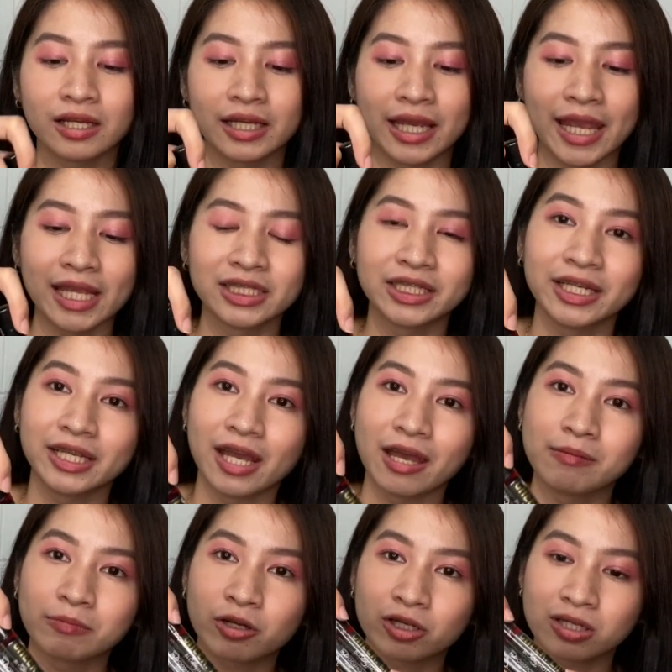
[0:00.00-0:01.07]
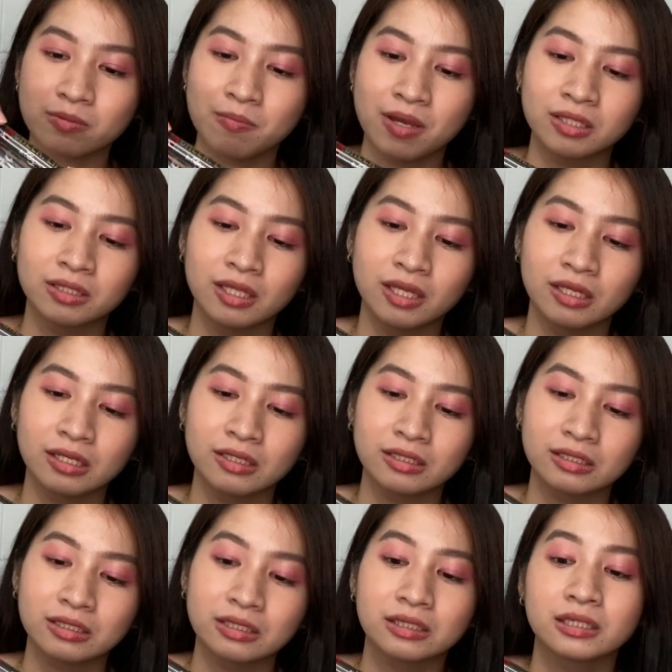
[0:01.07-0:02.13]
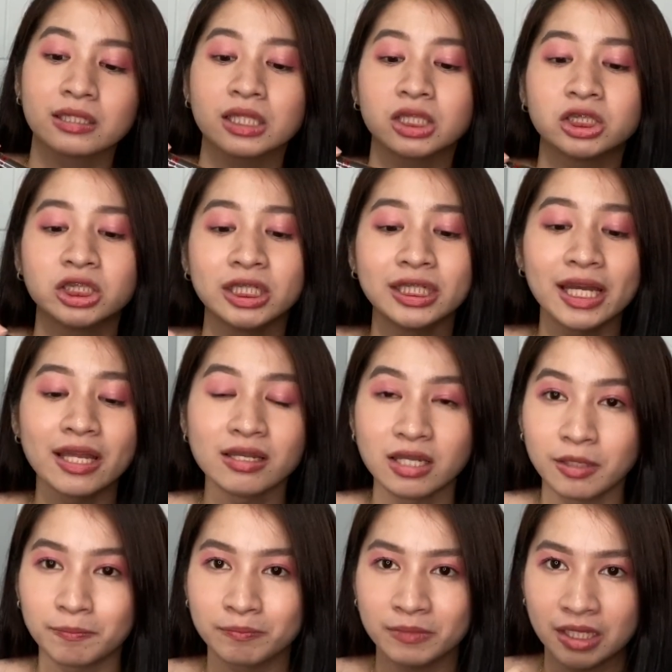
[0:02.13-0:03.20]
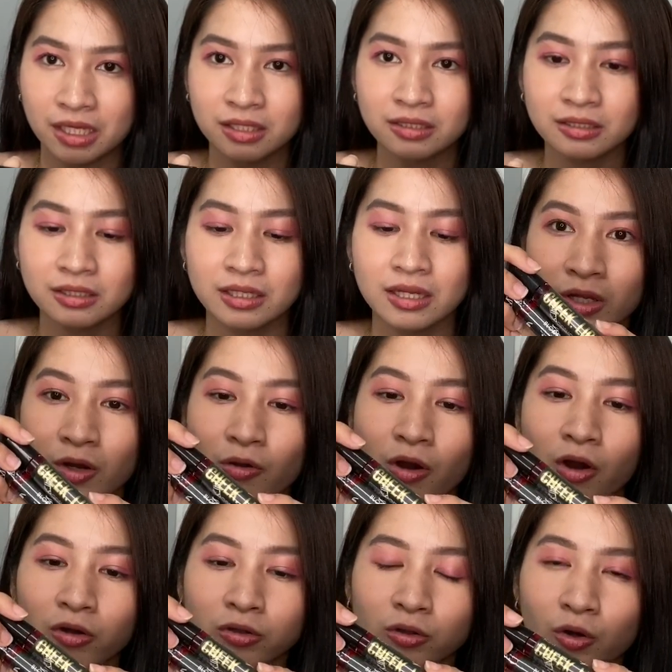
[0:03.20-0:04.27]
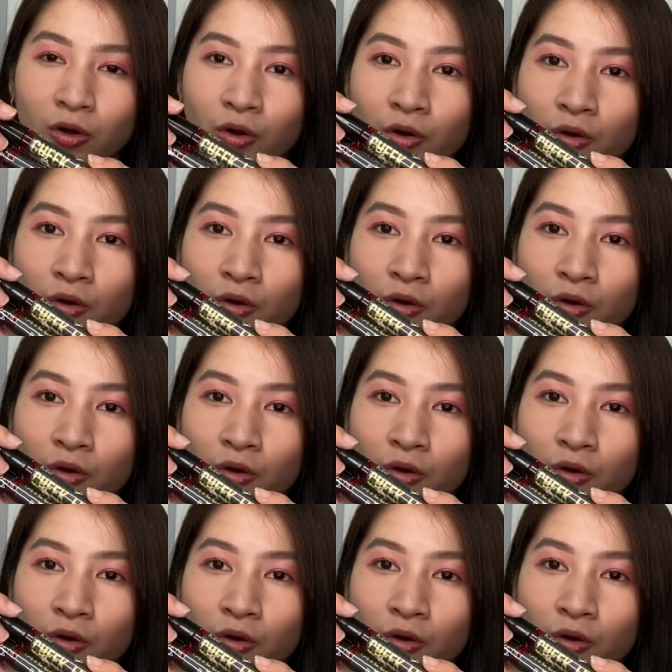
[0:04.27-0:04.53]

KJM Cosmetics Cheek and Lip Tint. Nakuha ko to,